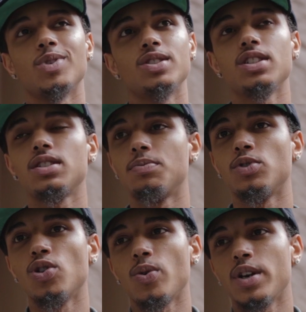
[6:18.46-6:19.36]
But just
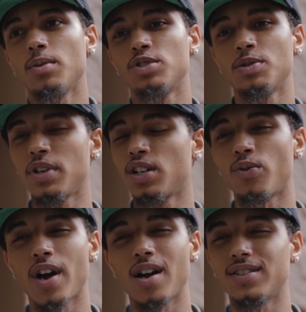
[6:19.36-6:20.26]
growing up, just being
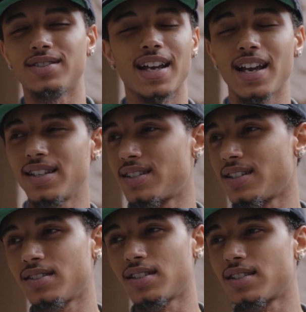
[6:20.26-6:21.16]
around it,
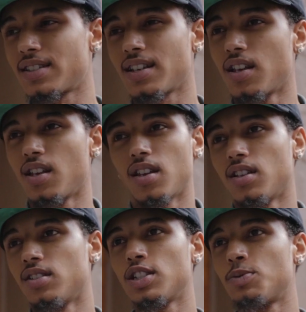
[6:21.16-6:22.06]
dancing, just
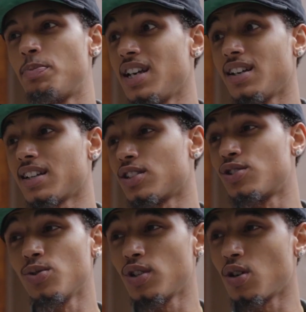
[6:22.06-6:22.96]
being at the
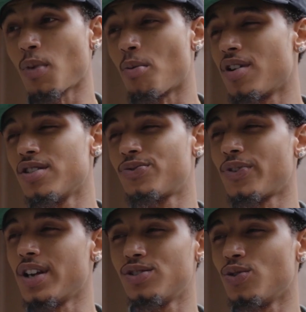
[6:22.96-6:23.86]
studio, my brother's
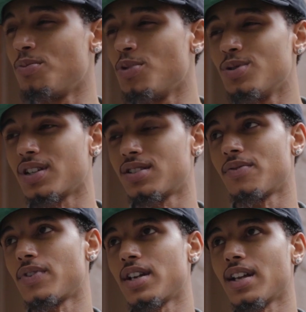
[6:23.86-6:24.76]
friends doing music and
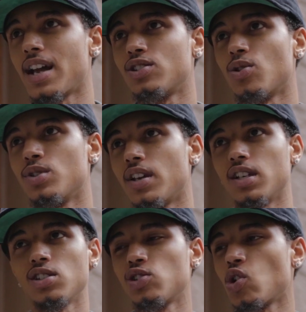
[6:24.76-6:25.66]
stuff like that. So it's
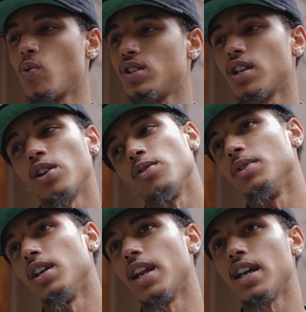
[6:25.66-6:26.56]
just always stuck
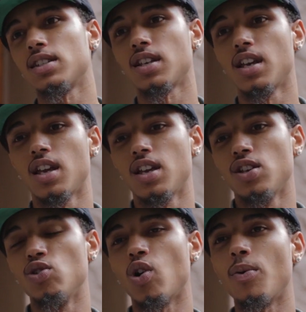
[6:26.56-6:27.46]
with me. And that's,
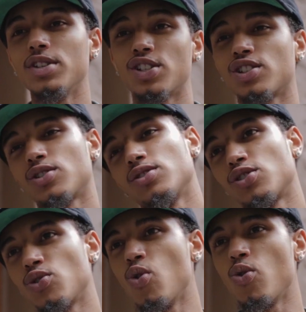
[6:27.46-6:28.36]
you know, I went to
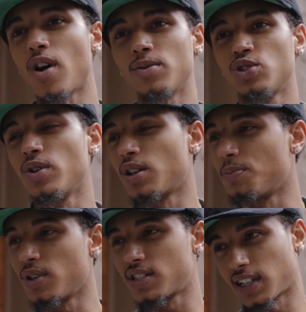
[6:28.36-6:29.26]
school, I was doing
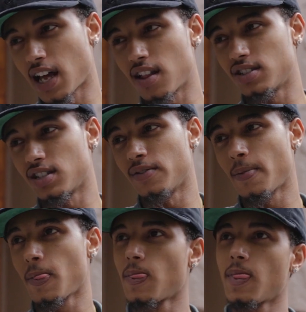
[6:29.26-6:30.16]
computer technology,
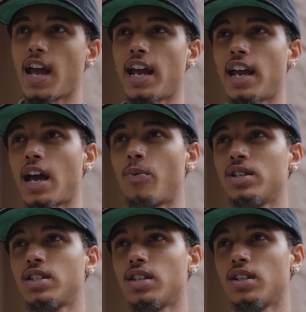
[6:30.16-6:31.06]
and I
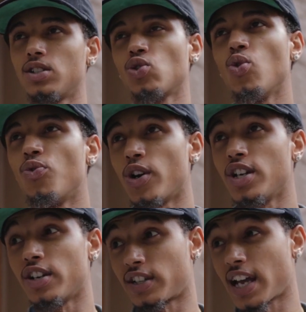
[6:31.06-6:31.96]
went to school for
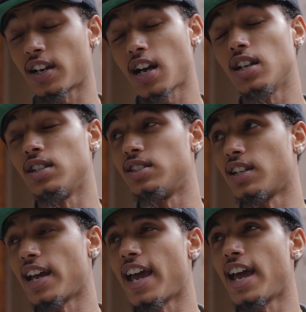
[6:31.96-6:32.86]
a year, college,
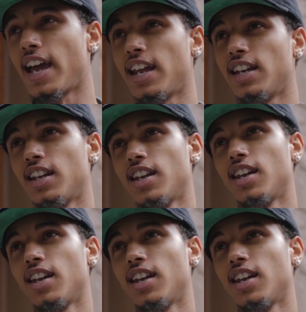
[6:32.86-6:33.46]
and